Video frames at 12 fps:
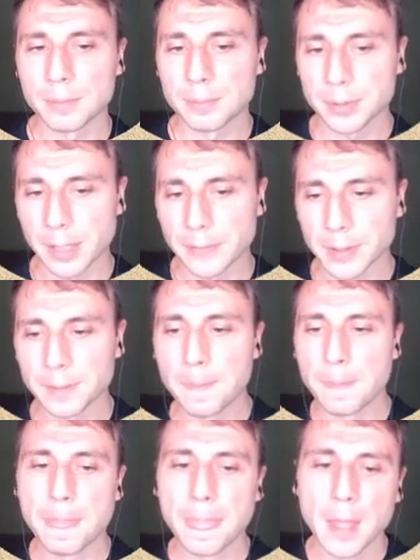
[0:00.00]
private.
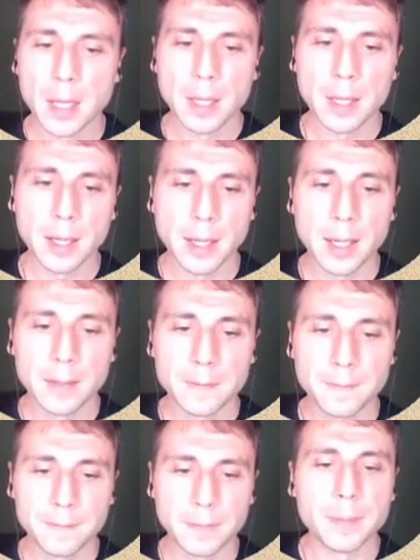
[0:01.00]
And
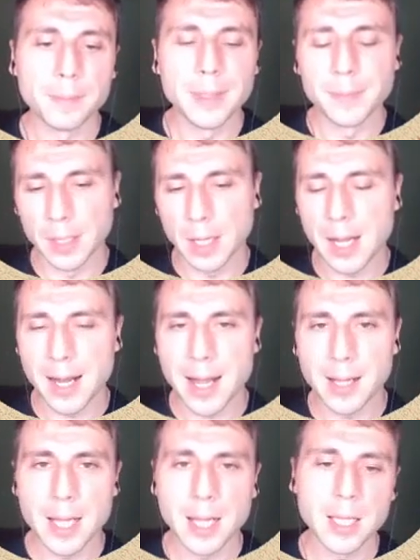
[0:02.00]
I mean,
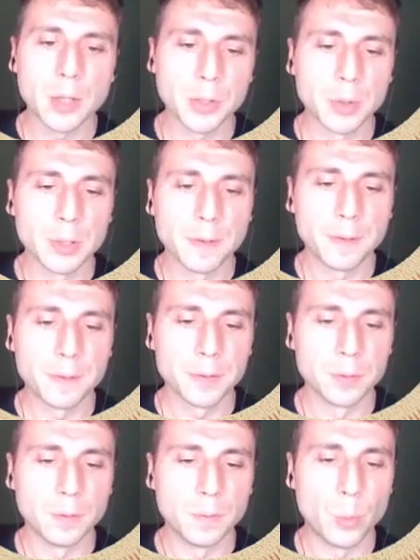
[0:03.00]
allowed only
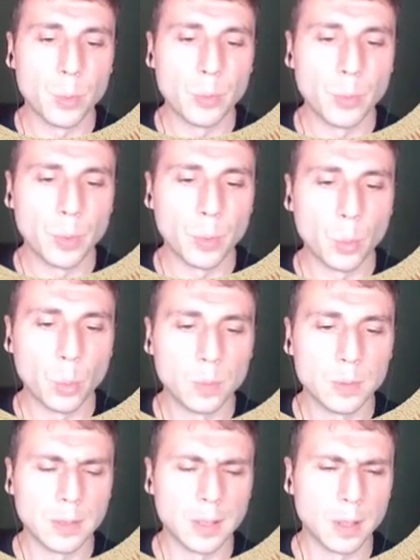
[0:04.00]
through
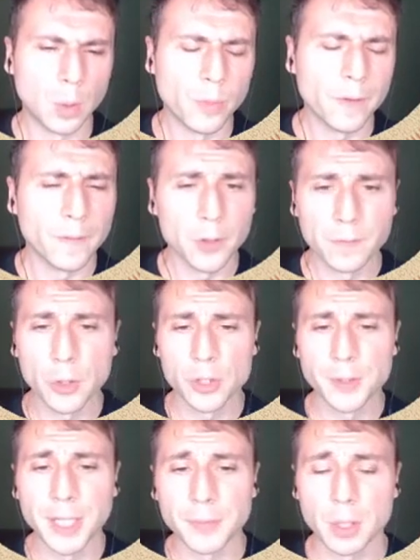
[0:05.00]

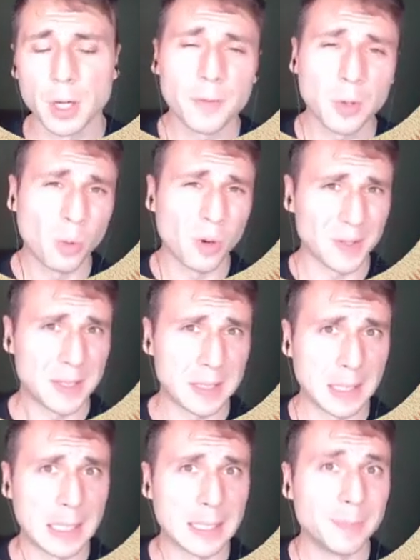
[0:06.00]
virtual network. Of course,
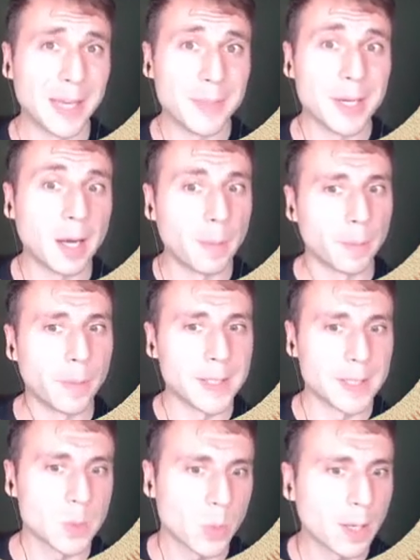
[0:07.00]
it may be
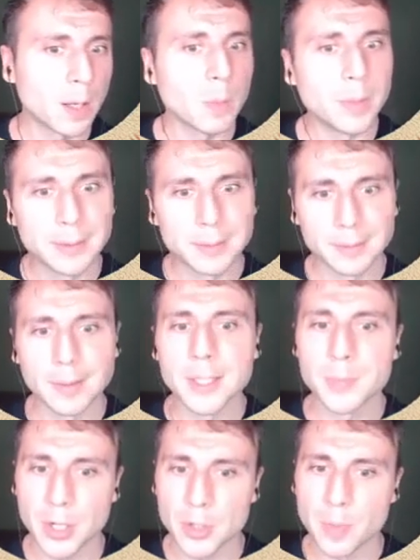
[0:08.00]
compromised as well, but
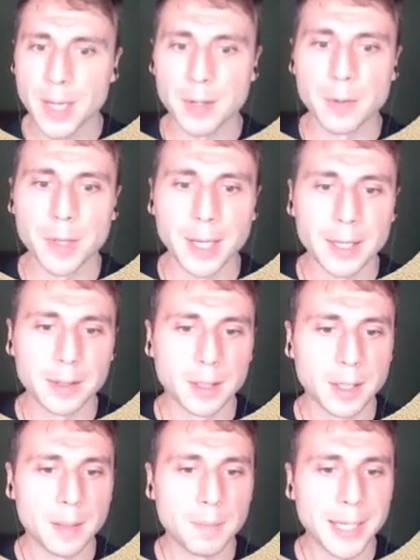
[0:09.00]
it's much better than
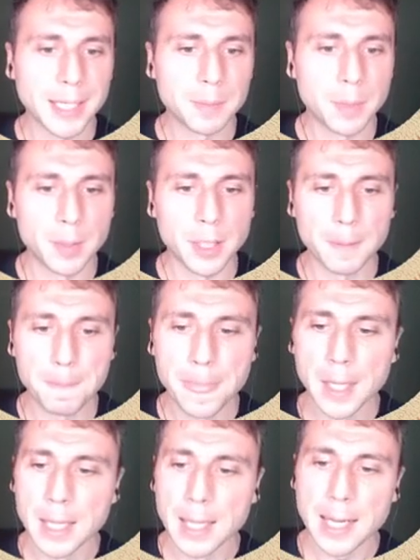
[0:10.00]
make it public.
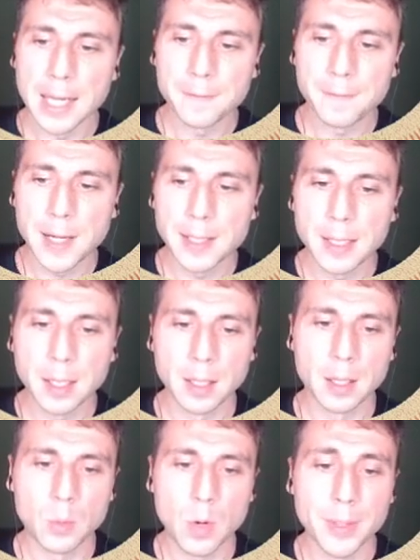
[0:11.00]
And finally,
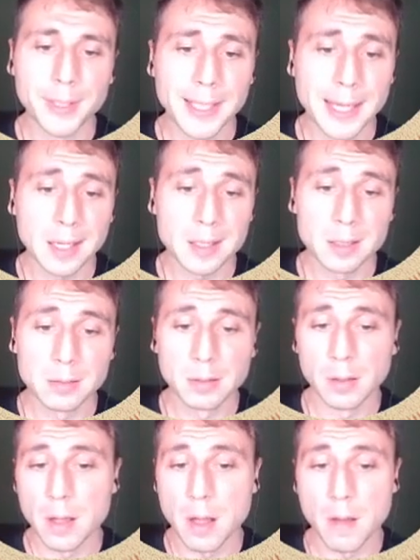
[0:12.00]
web attacks,
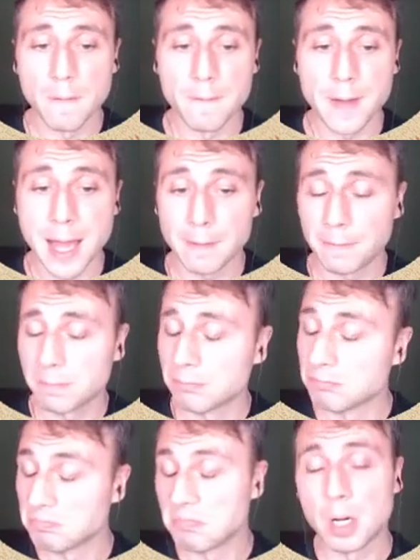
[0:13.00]
WAF,
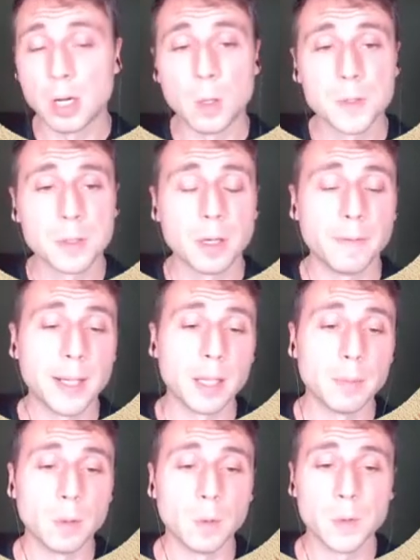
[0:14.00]
also
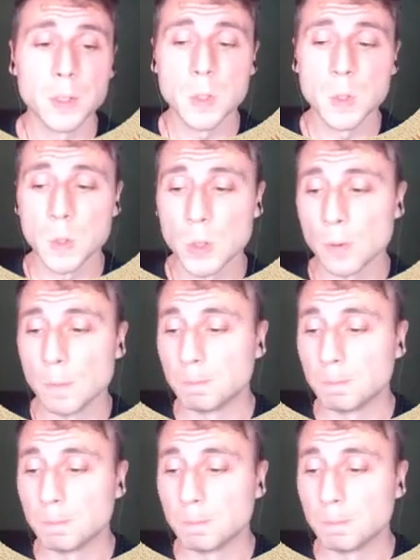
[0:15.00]
available to you.